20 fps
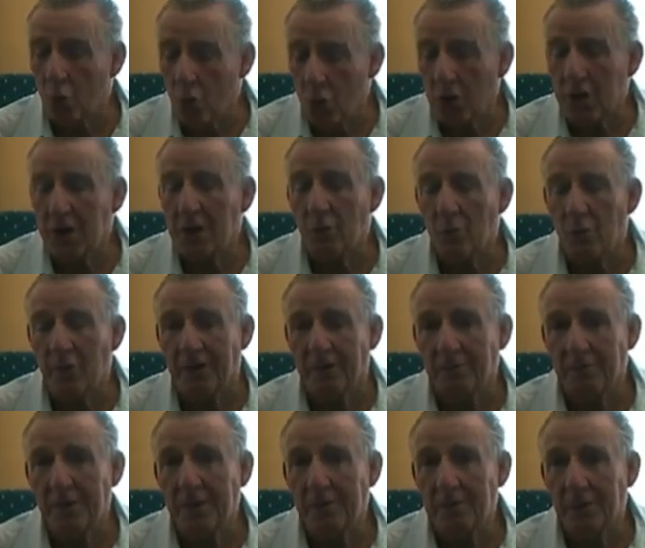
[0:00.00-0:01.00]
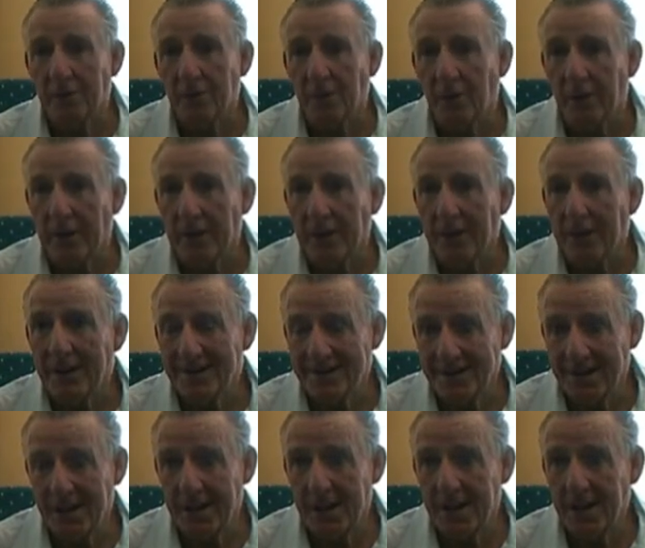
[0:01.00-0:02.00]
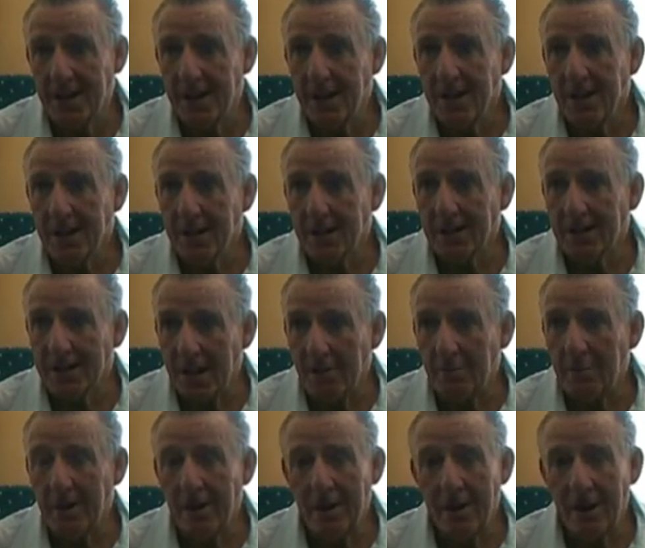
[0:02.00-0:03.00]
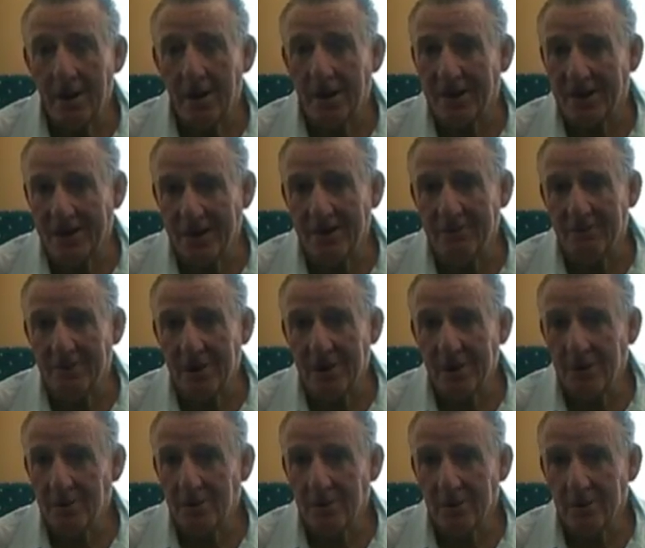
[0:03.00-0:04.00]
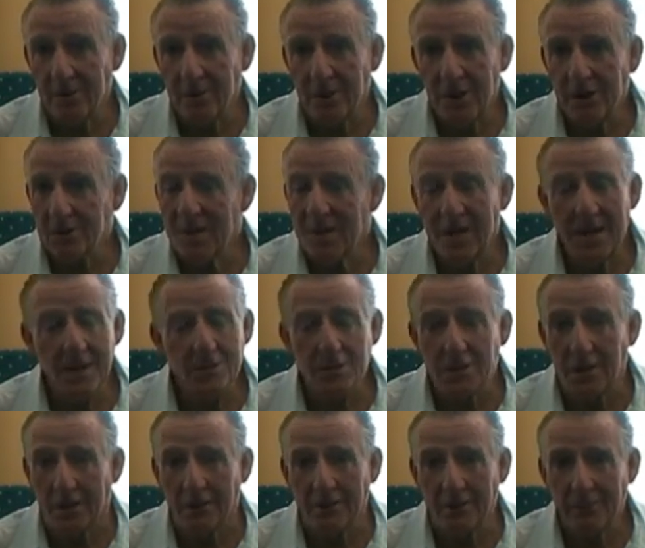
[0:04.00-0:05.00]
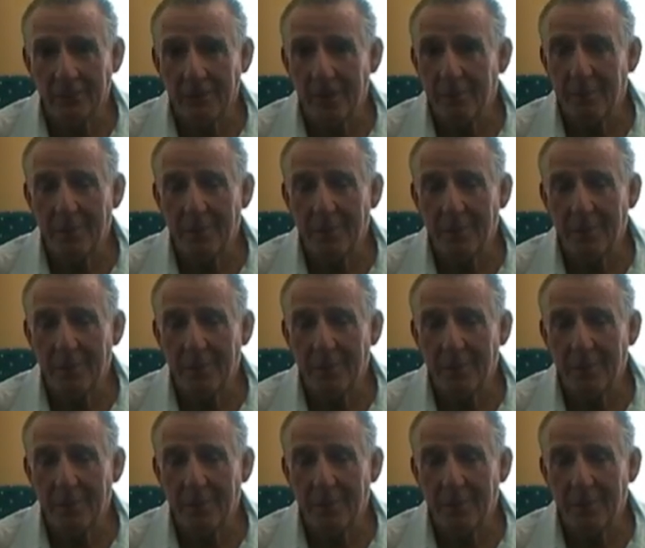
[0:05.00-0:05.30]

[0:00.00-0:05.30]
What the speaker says: Working with people like Teddy, Deborah and Devi has been excellent.